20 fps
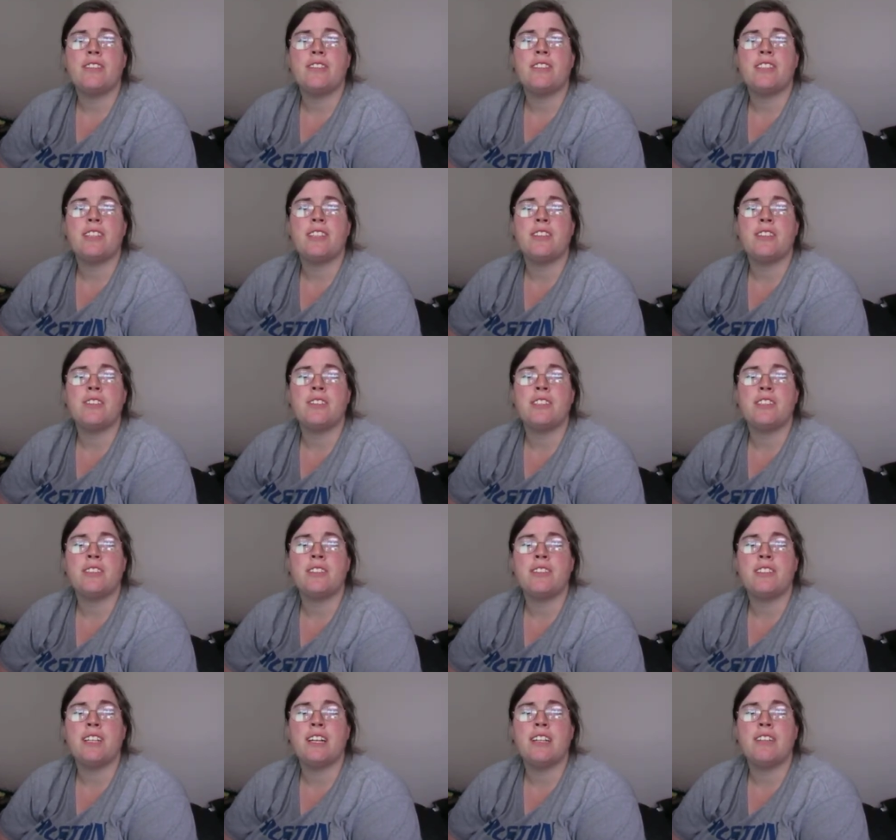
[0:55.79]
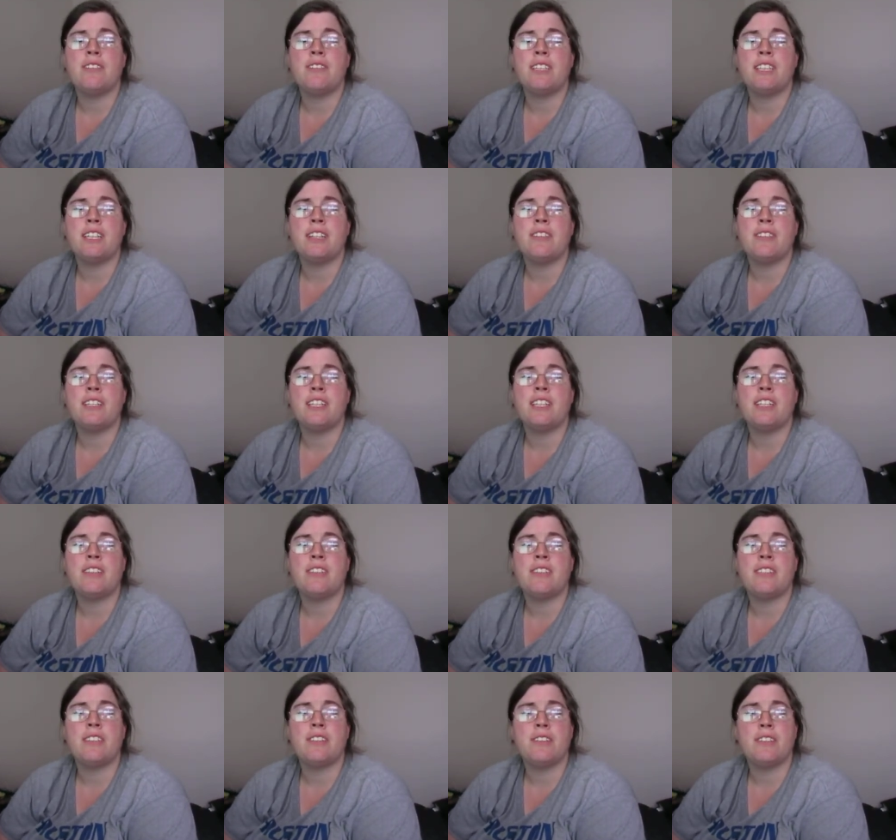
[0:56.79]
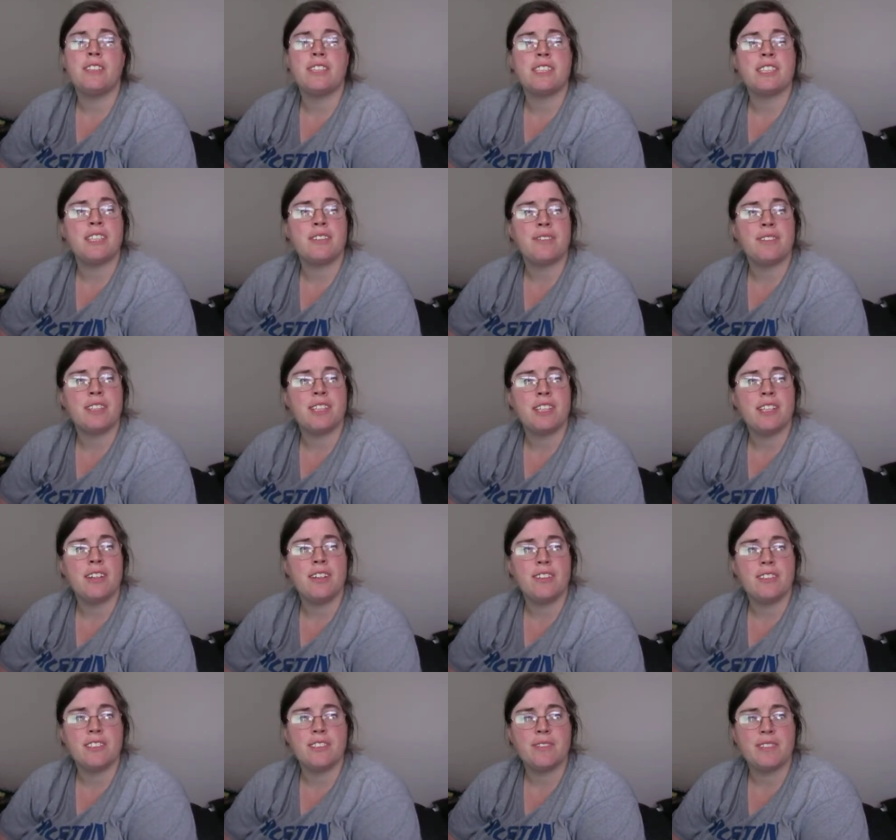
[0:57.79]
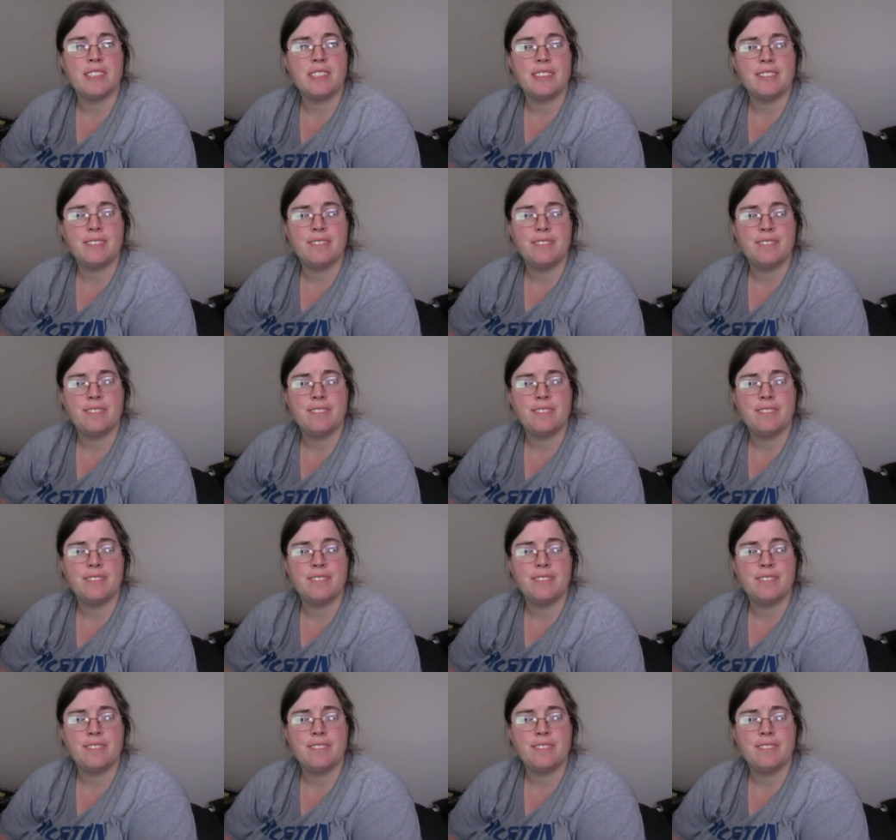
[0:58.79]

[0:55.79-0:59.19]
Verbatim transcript: for those who died without hearing or accepting the gospel